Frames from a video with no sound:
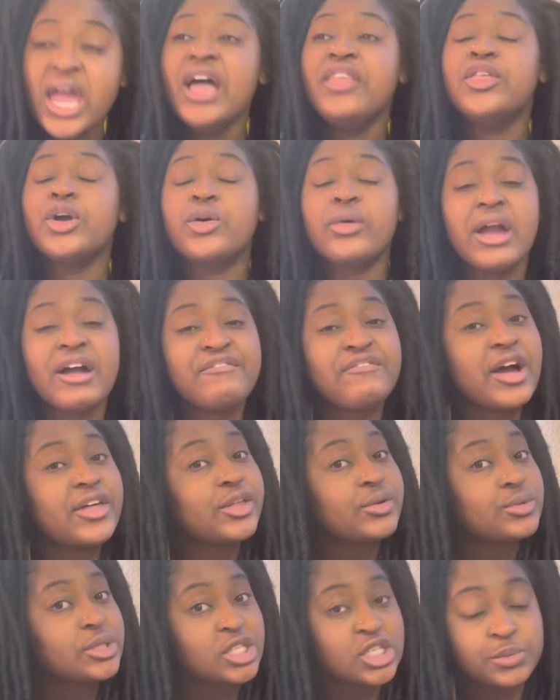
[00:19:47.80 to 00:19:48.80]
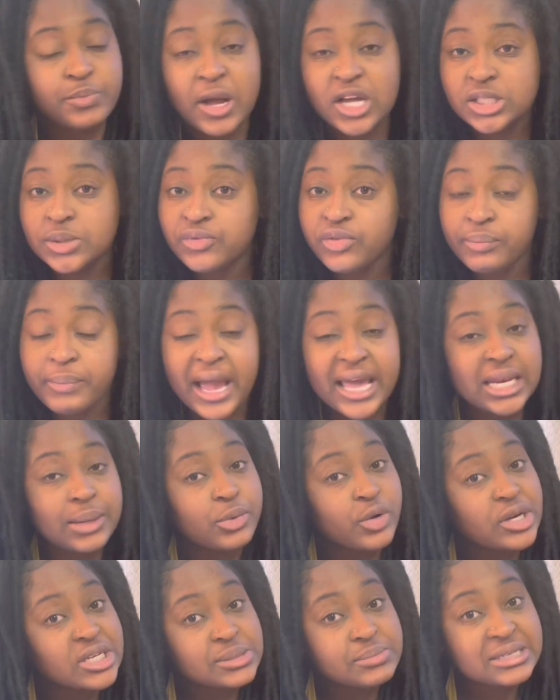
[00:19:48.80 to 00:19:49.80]
The grandfather is responsible for buying them
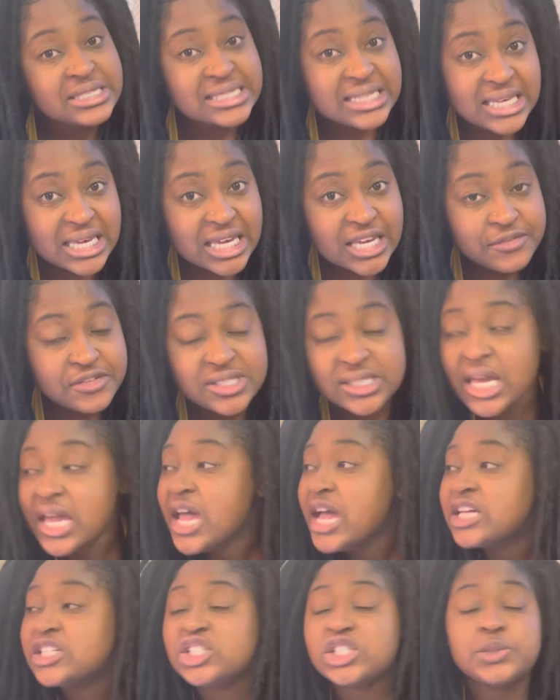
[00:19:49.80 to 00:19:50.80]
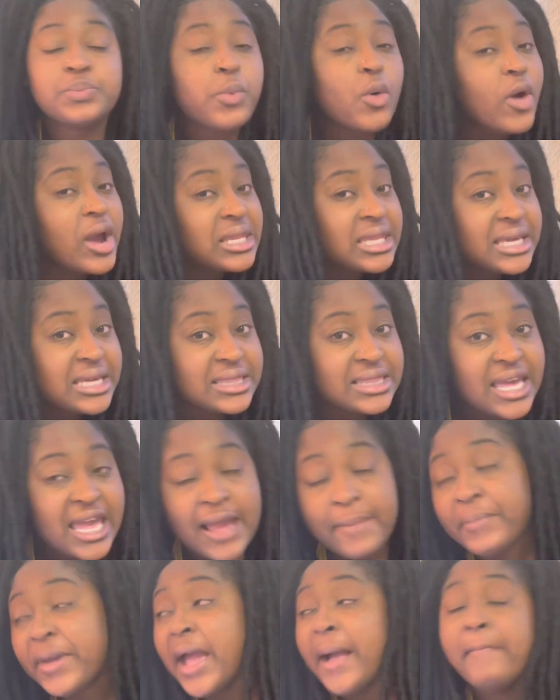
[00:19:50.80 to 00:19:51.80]
Christmas gifts, spoiling
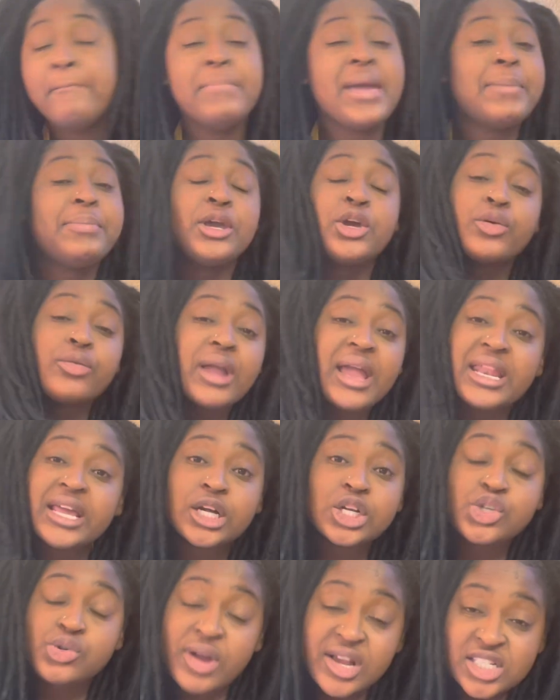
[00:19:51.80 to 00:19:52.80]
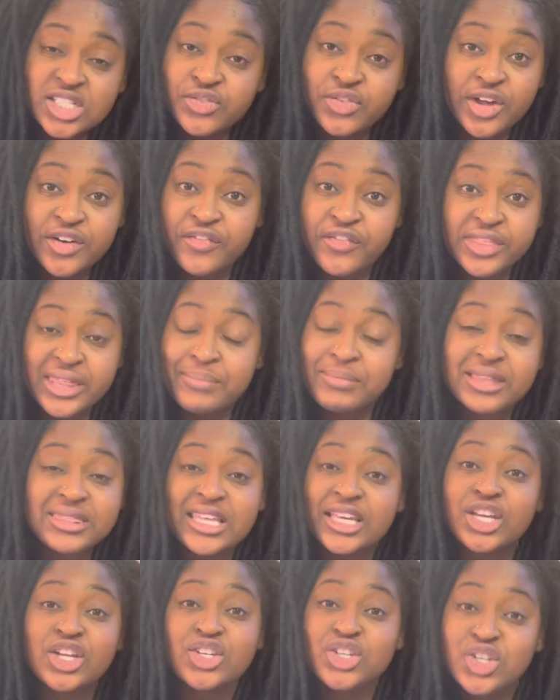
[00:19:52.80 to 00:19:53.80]
them, maybe creating a trust fund for them that
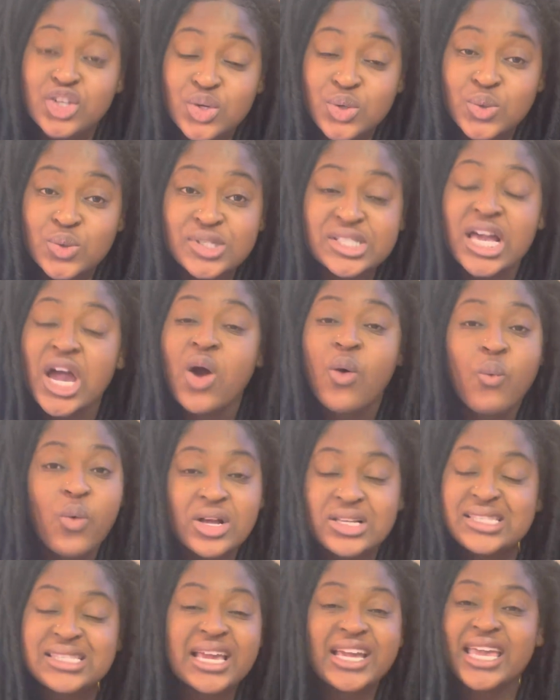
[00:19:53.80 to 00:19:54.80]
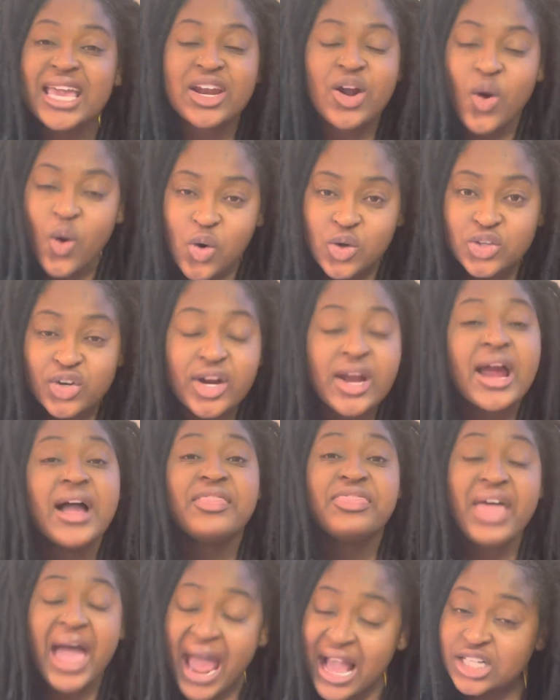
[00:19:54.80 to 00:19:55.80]
they could use once they get older.
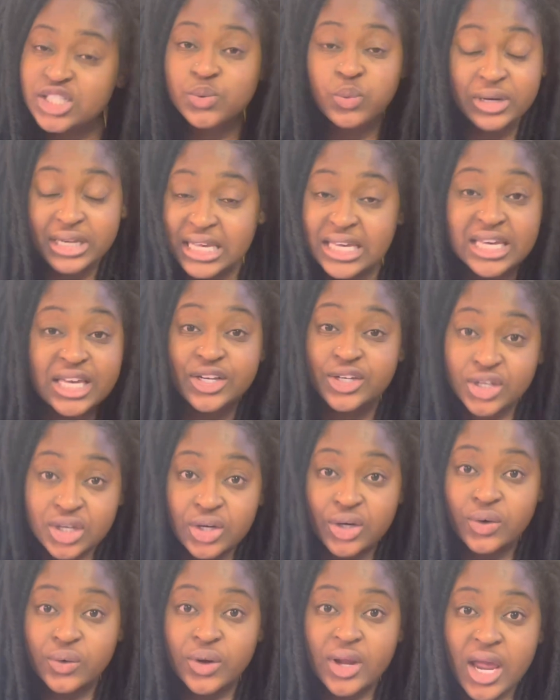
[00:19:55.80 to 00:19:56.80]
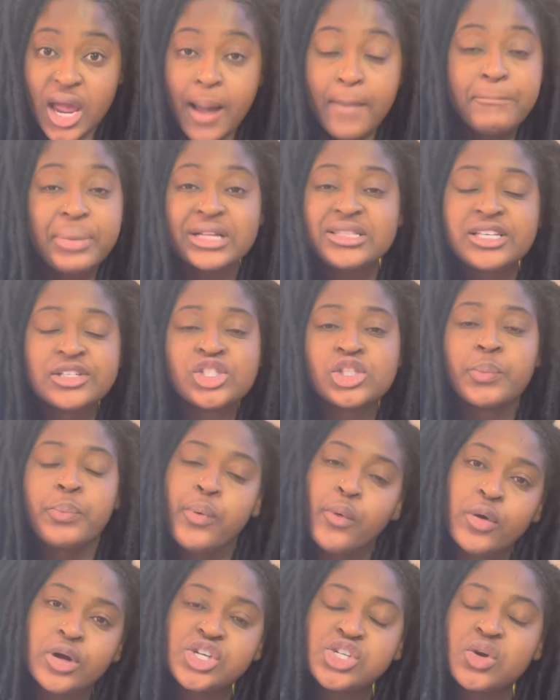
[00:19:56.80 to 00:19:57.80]
That's what he can do. But to
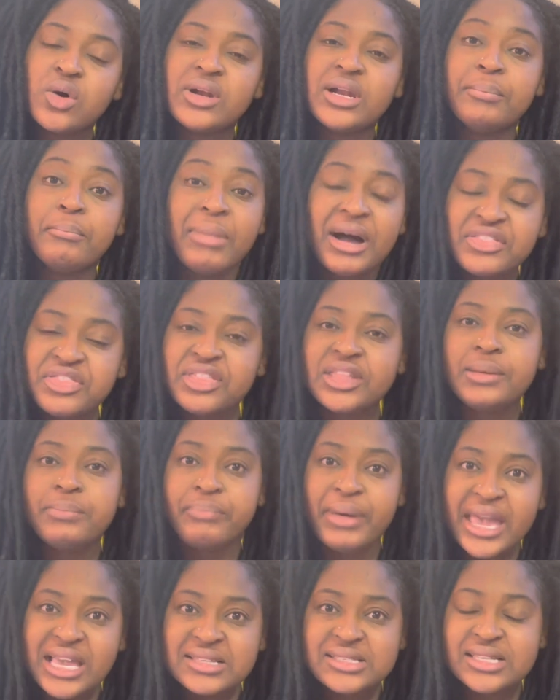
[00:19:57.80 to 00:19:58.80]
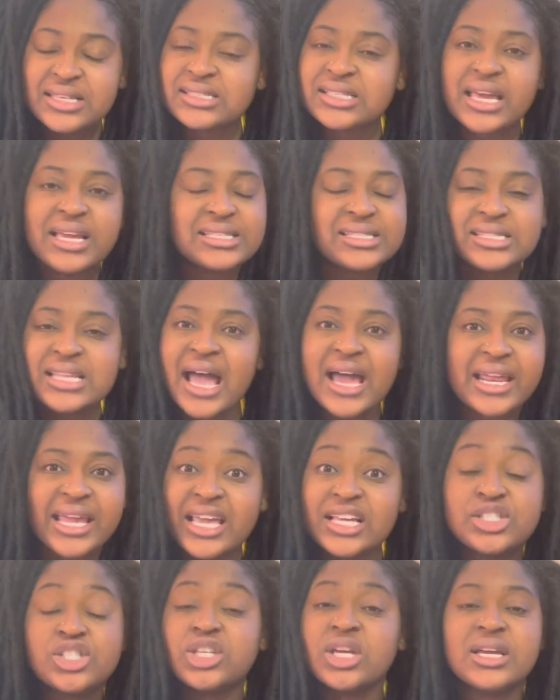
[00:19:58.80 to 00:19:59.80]
support you on a monthly basis, it's not
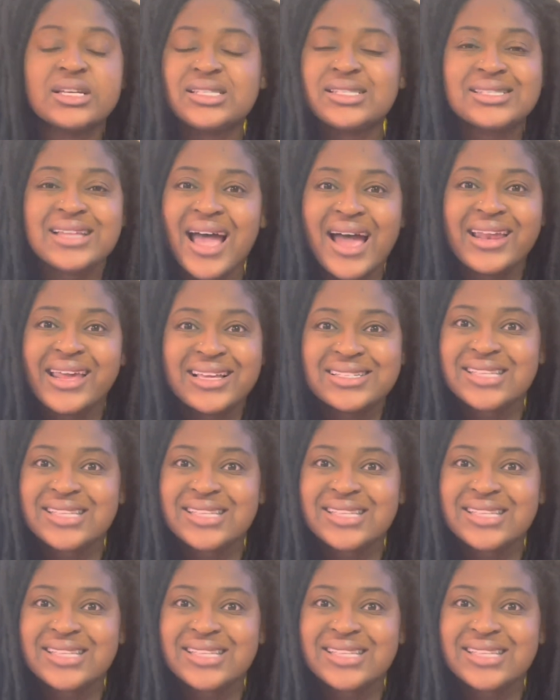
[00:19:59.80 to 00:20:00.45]
his